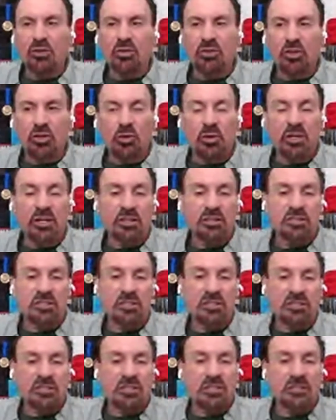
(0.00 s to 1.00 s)
know, you know what? It's
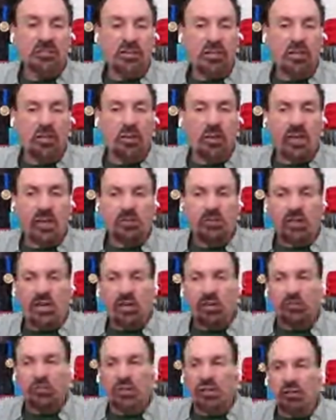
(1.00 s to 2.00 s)
it's in a video game
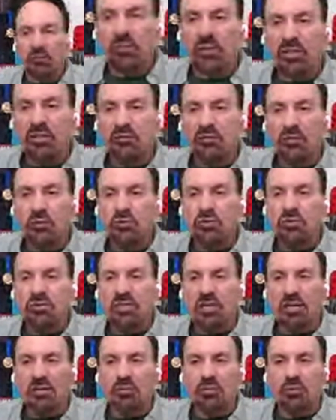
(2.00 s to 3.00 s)
now, but I'll bet in future
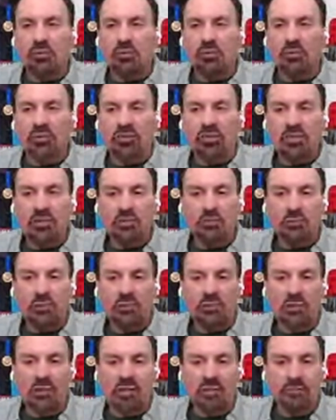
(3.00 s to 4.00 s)
tech we'll see it in
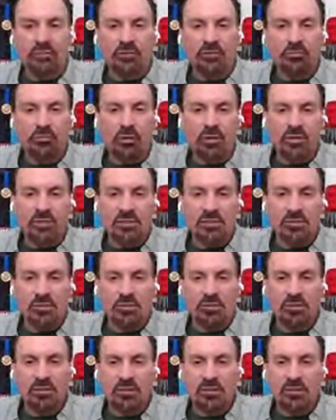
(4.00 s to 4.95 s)
real life pretty soon.